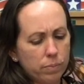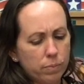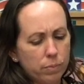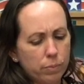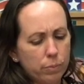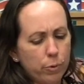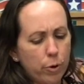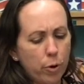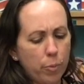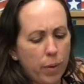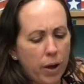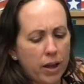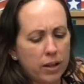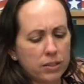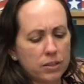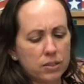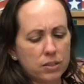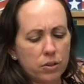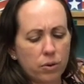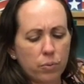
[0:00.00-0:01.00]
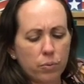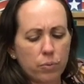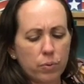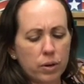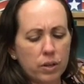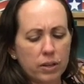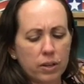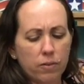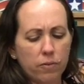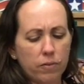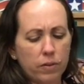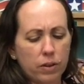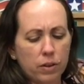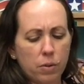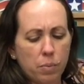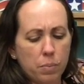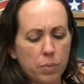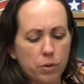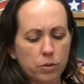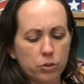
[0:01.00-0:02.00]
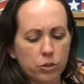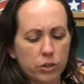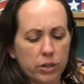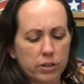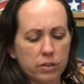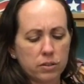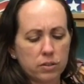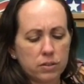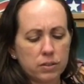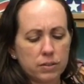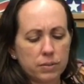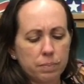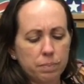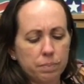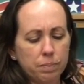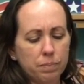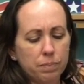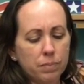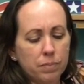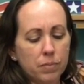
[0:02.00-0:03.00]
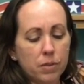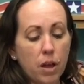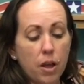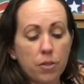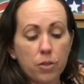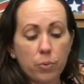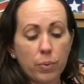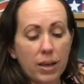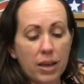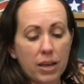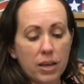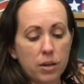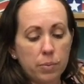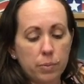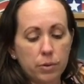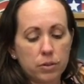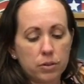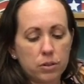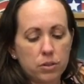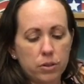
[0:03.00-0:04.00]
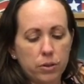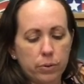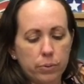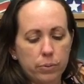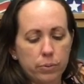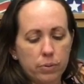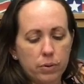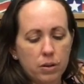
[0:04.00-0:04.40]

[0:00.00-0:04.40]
robots don't really feel emotions, not the way animals do.